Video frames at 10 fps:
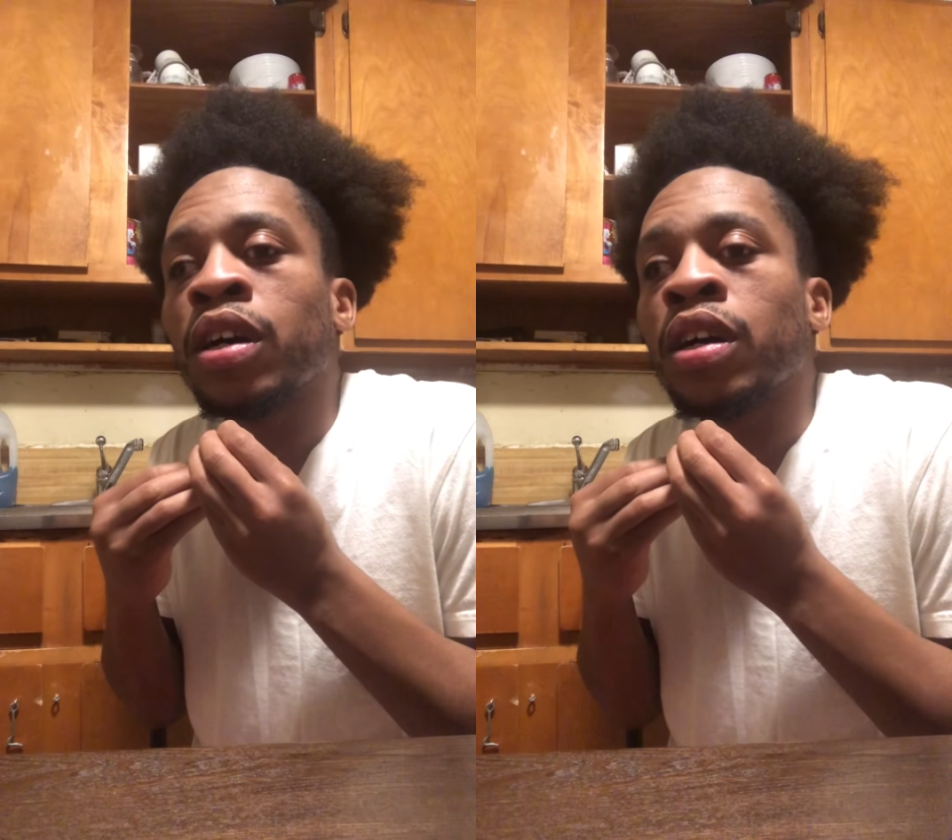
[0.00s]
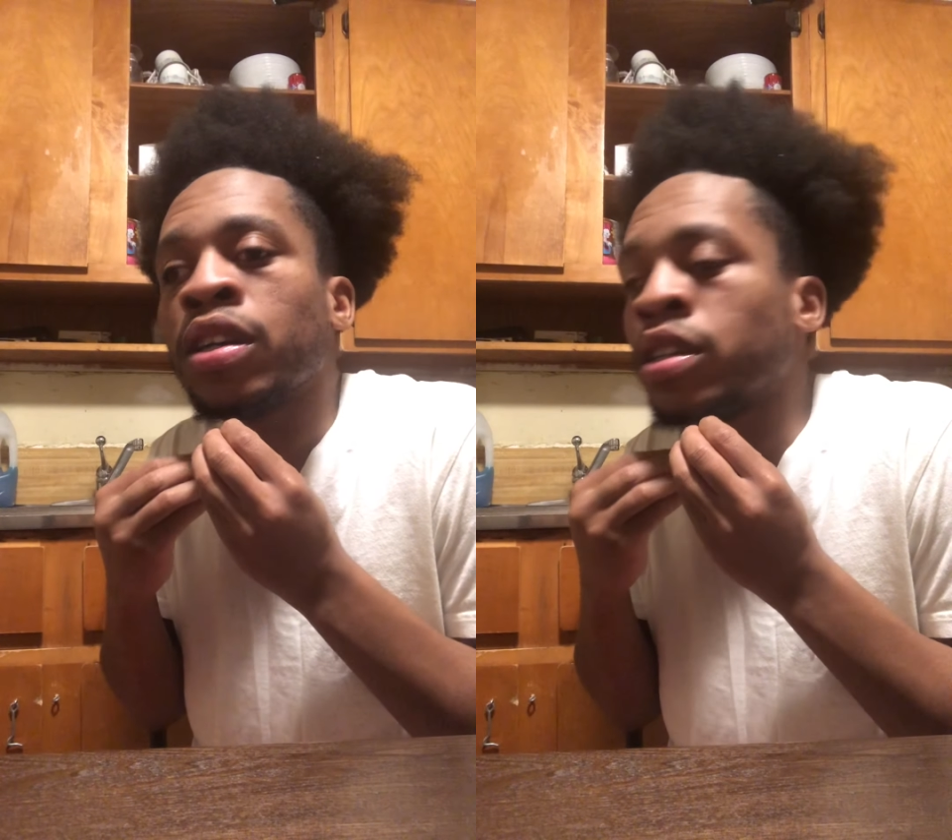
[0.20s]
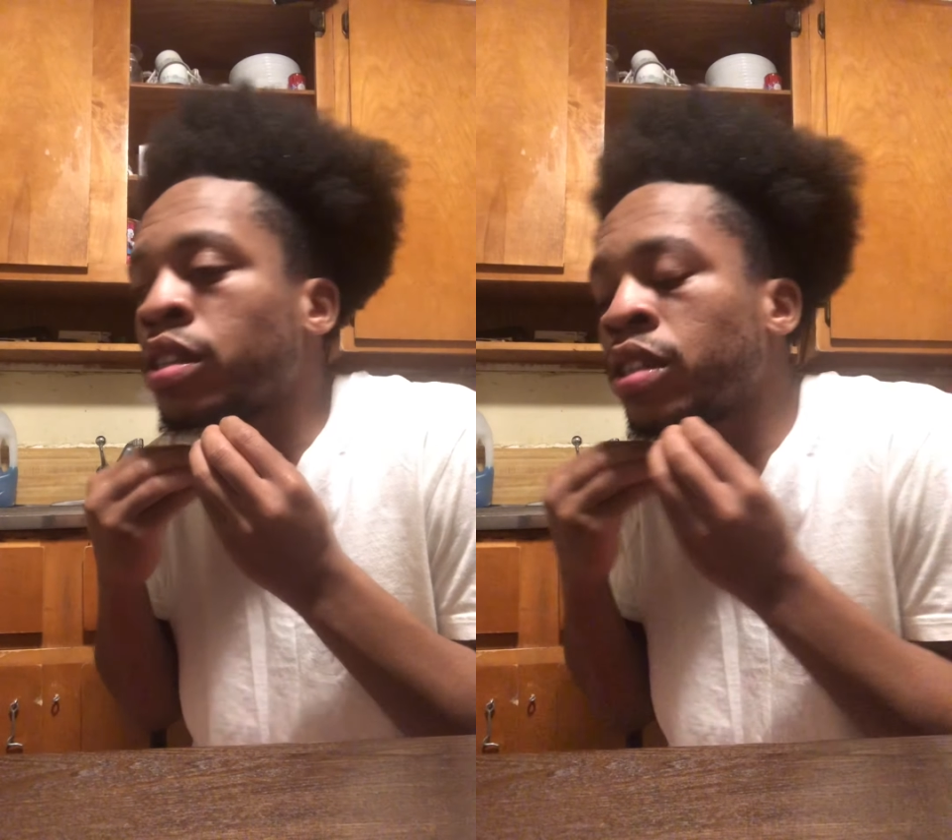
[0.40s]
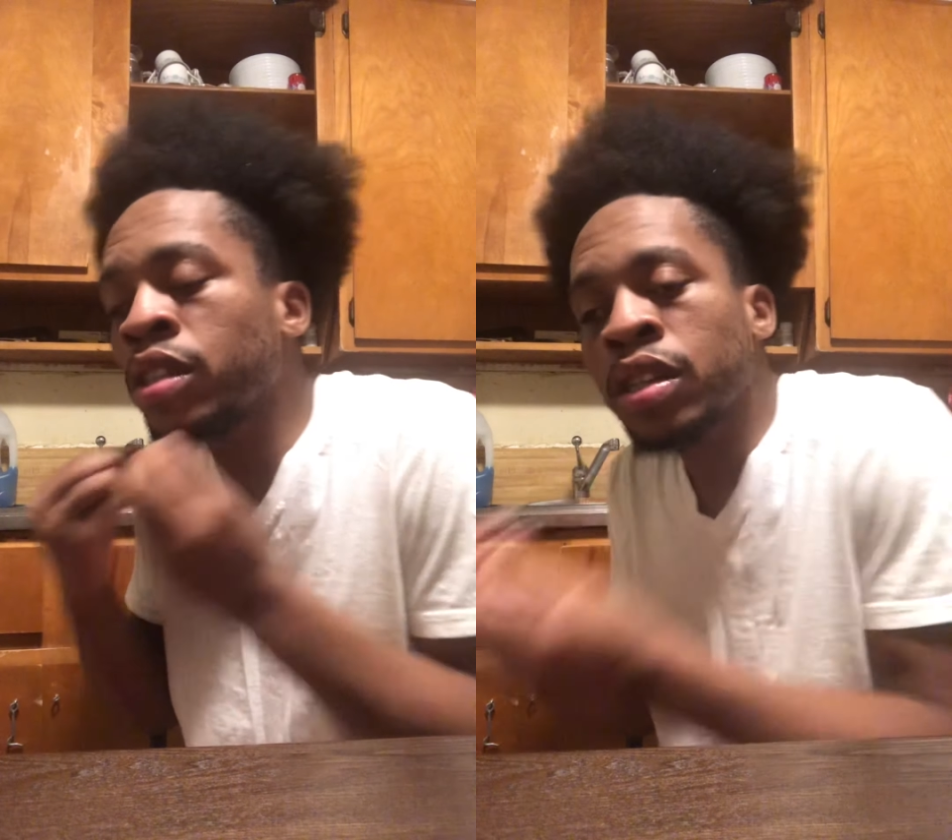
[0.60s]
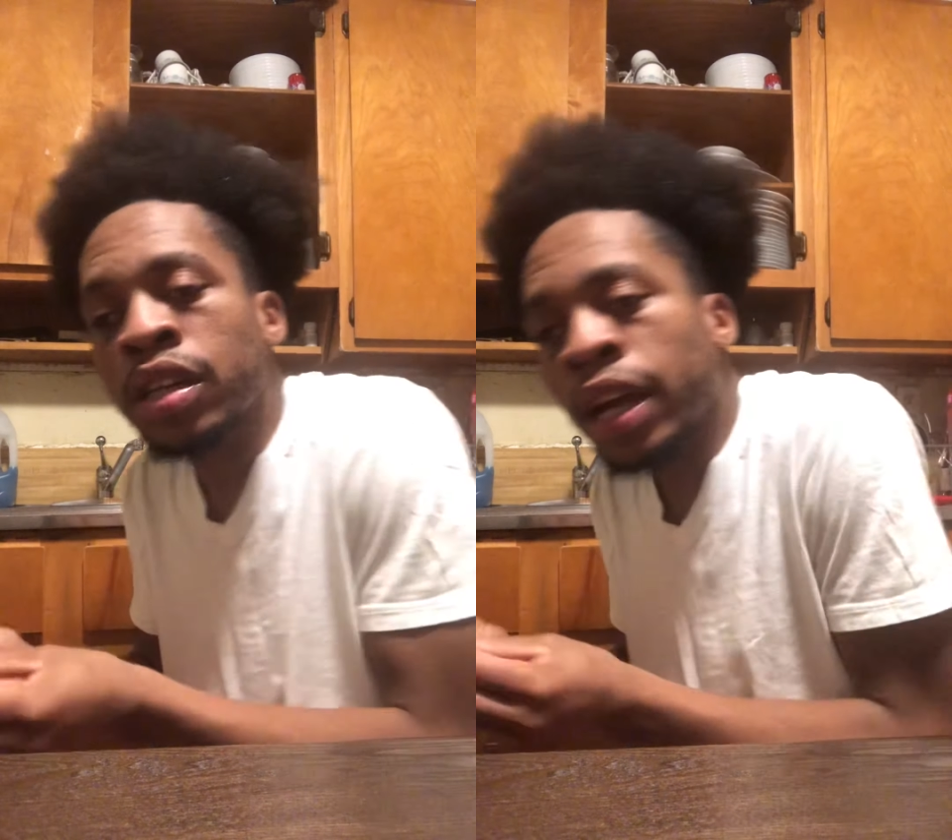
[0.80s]
a
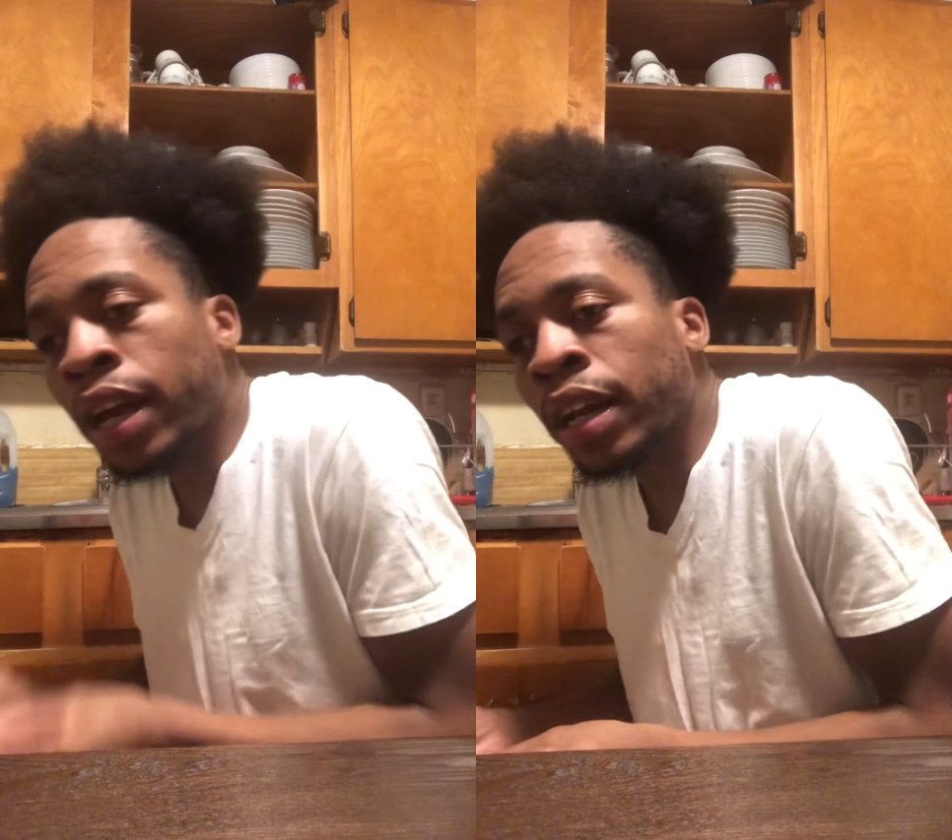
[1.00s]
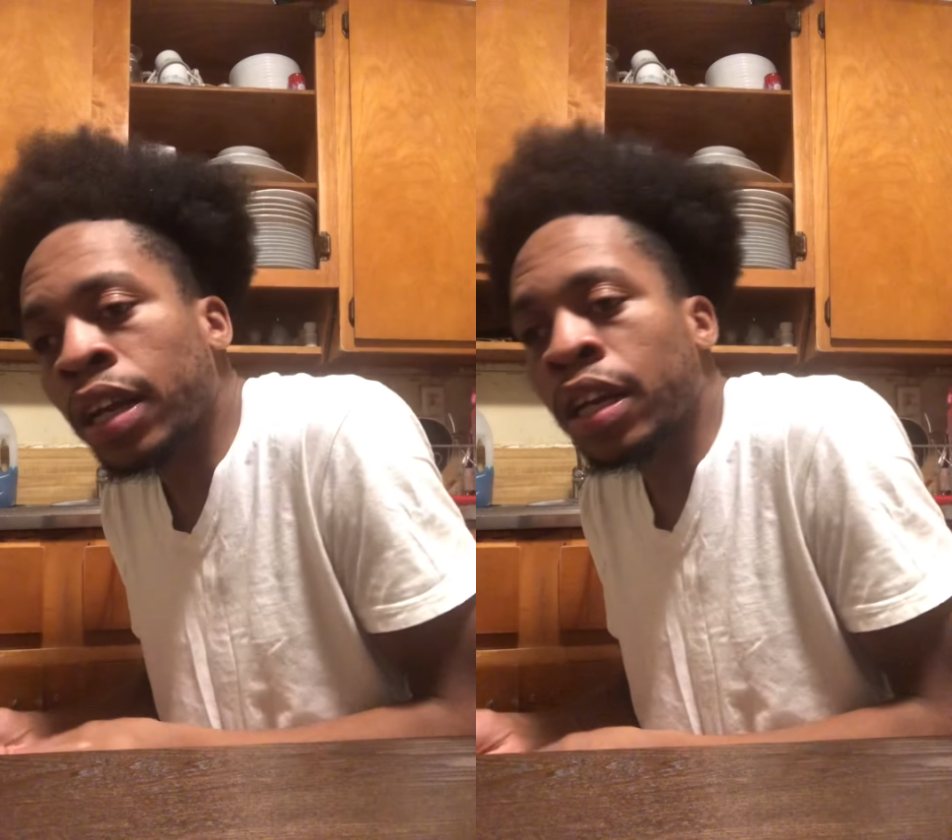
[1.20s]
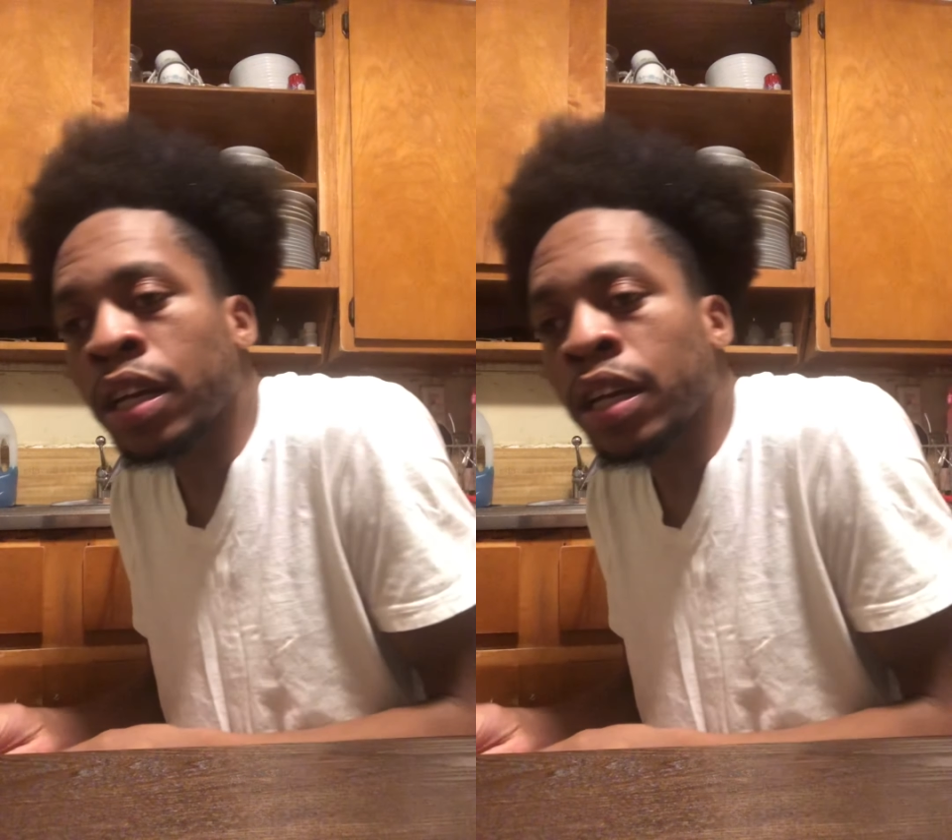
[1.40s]
sugar daddy